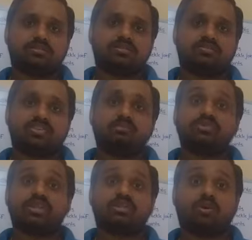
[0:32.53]
the
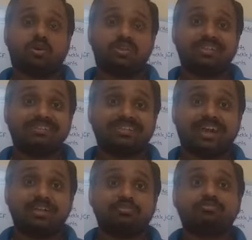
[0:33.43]
subject called
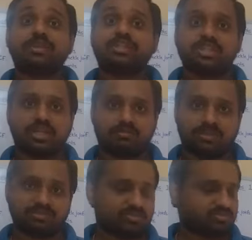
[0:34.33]
Design of Machine
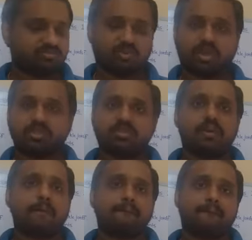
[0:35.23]
Elements 1.
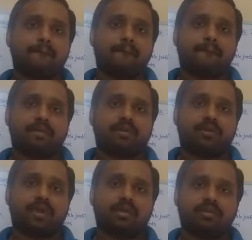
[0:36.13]

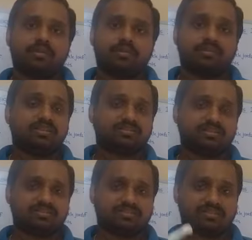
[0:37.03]
Okay, this
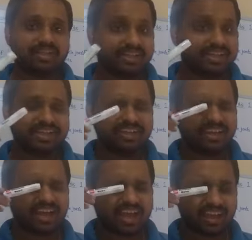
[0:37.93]
is indeed
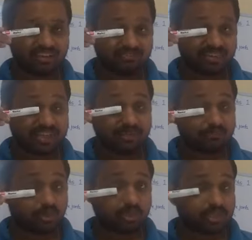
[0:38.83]
a very
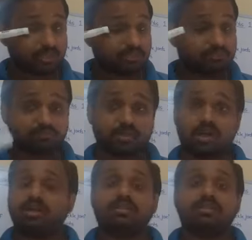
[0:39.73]
important
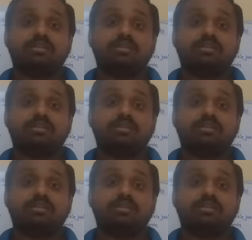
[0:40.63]
part